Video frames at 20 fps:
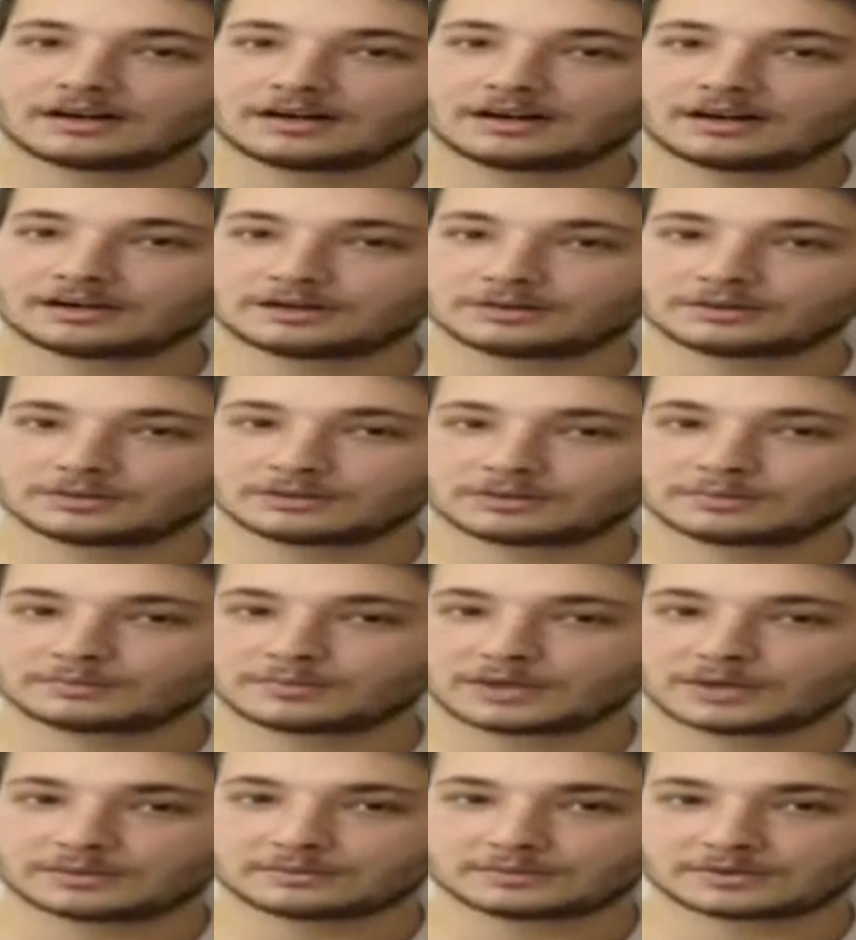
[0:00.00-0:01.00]
Our group
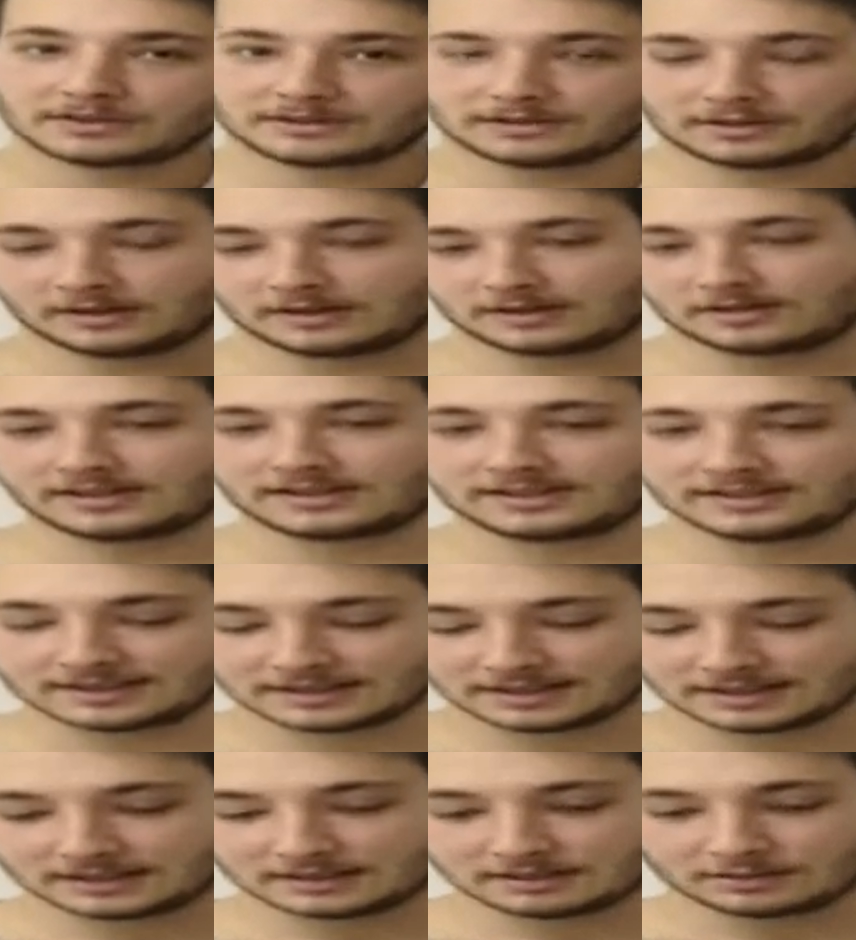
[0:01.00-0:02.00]
members are
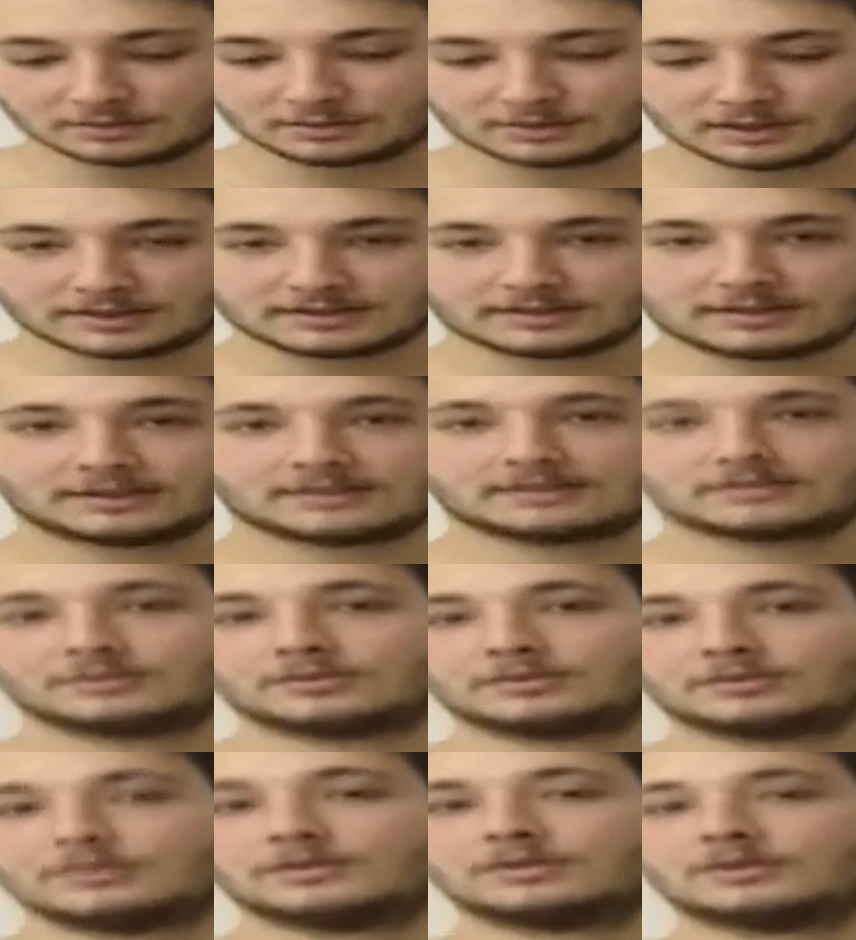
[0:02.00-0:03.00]
Idil, Lucas and
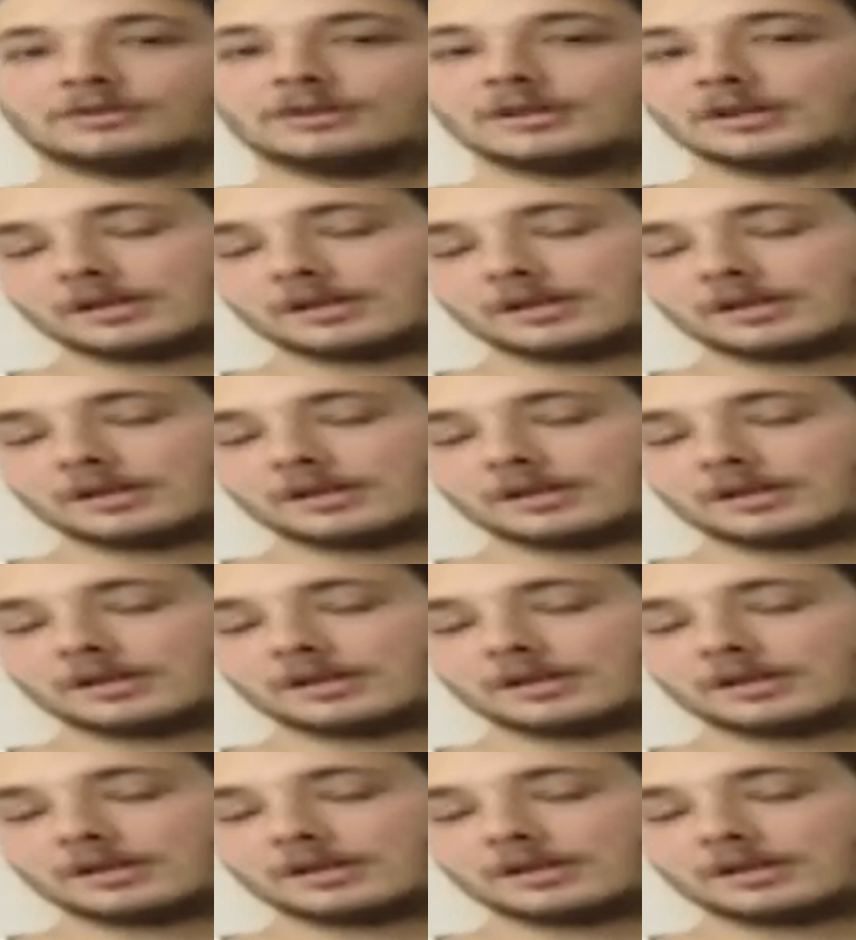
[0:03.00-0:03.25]
Duygu.